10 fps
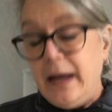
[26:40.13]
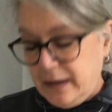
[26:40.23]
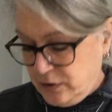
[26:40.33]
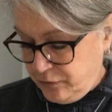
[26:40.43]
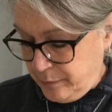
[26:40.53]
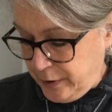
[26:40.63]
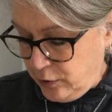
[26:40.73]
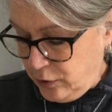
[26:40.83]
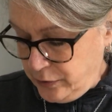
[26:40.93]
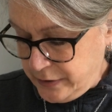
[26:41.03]
it's from the
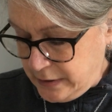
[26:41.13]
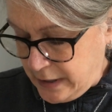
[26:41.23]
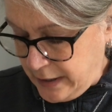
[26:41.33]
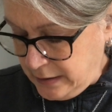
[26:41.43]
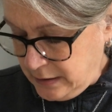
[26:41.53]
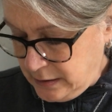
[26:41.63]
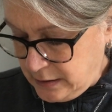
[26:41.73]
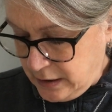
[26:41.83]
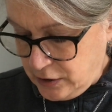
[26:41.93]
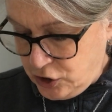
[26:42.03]
girls at Dying to
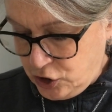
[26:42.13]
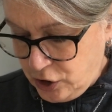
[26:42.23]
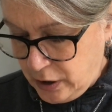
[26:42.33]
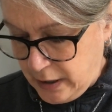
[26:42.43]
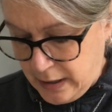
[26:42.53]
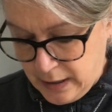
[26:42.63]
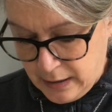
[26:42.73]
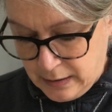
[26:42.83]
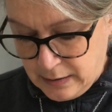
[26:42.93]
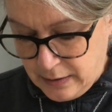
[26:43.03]
Stitch,
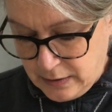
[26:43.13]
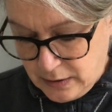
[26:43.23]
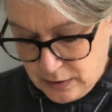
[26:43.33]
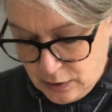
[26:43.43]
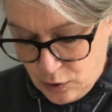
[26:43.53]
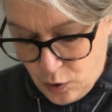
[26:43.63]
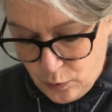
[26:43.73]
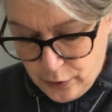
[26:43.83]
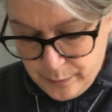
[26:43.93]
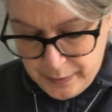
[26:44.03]
and this is an
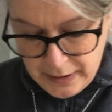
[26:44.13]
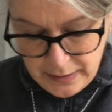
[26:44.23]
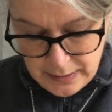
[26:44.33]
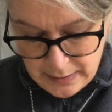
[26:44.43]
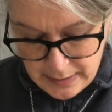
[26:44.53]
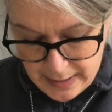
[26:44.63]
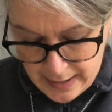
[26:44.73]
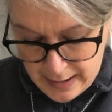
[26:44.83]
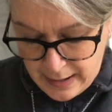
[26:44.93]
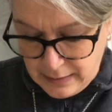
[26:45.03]
older piece that they
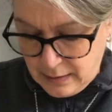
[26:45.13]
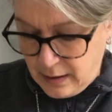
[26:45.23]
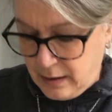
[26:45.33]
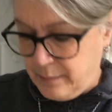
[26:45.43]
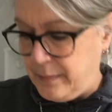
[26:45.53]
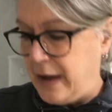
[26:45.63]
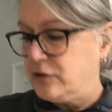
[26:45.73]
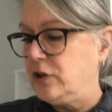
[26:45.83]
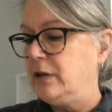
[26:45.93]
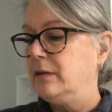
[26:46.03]
had.
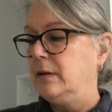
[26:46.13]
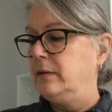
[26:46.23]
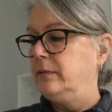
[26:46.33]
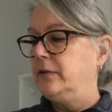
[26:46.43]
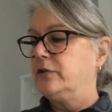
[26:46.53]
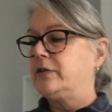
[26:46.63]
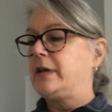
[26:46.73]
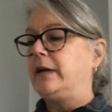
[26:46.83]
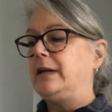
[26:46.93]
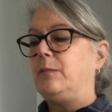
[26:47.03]
Actually, their
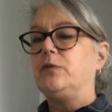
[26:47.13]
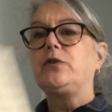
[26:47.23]
design name was